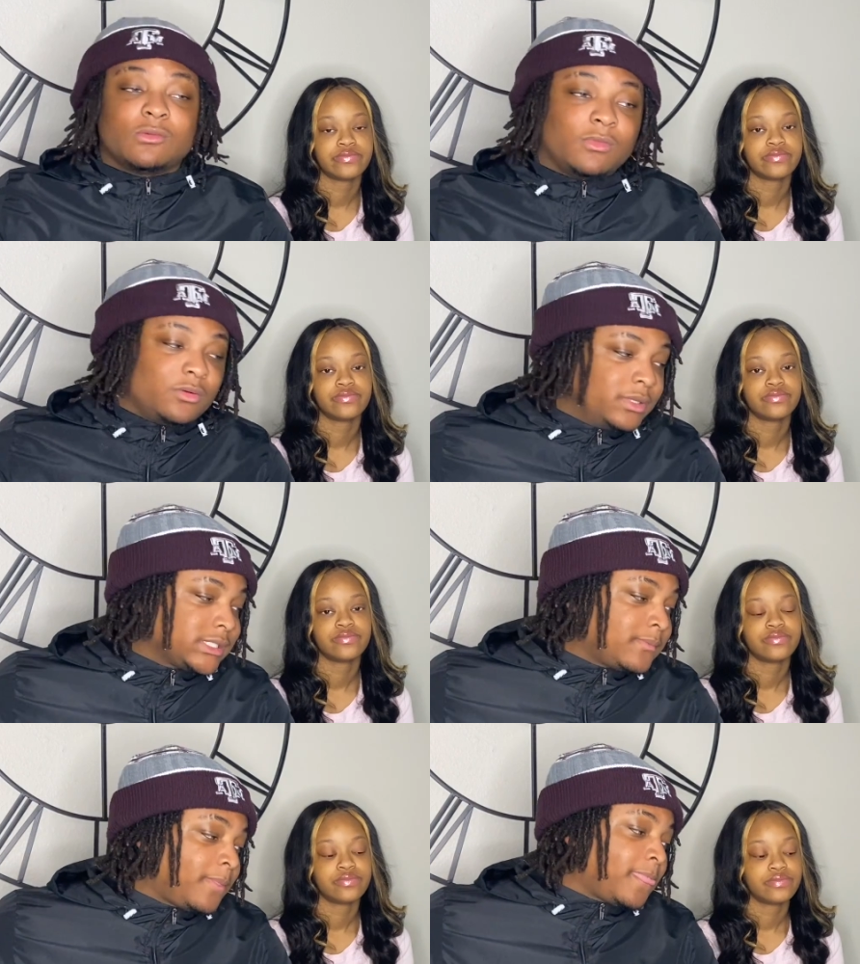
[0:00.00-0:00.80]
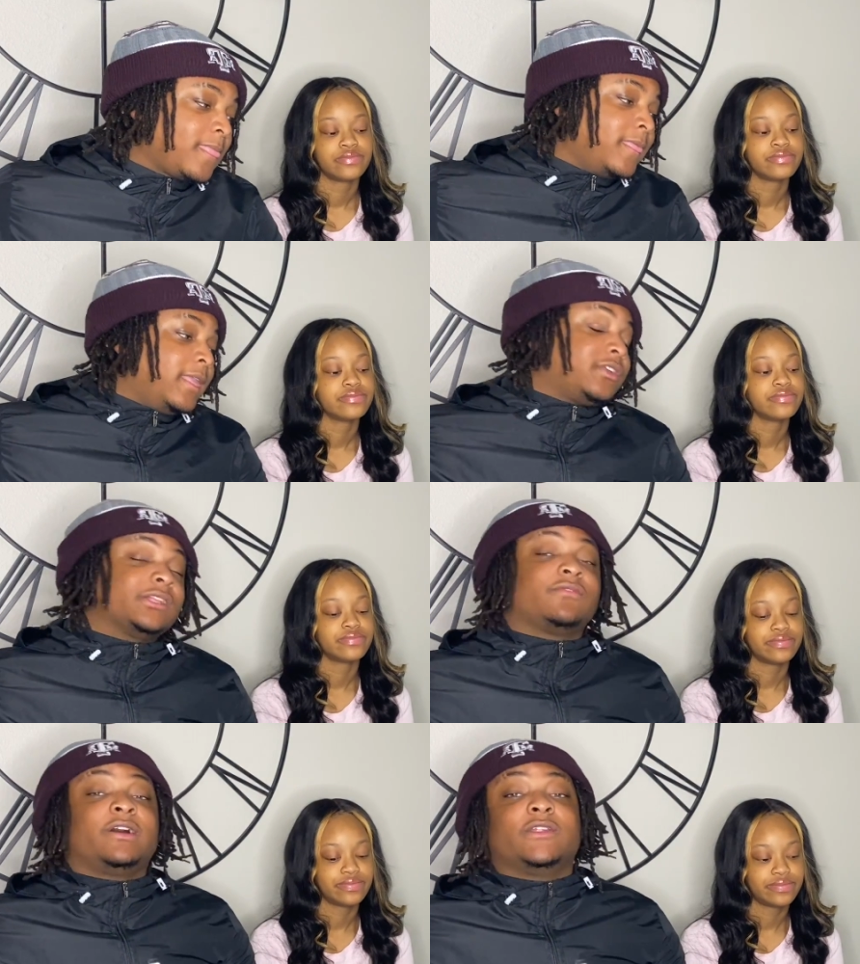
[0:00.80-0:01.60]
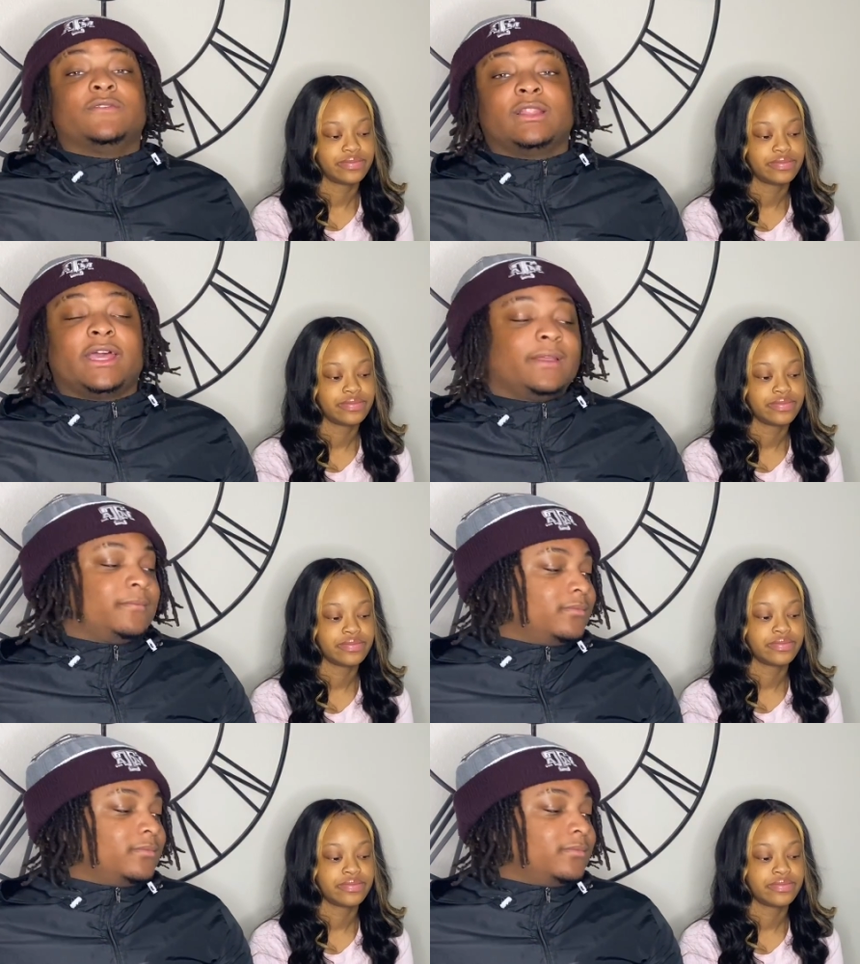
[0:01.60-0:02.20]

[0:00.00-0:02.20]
Speaker 1: moments. Try to find like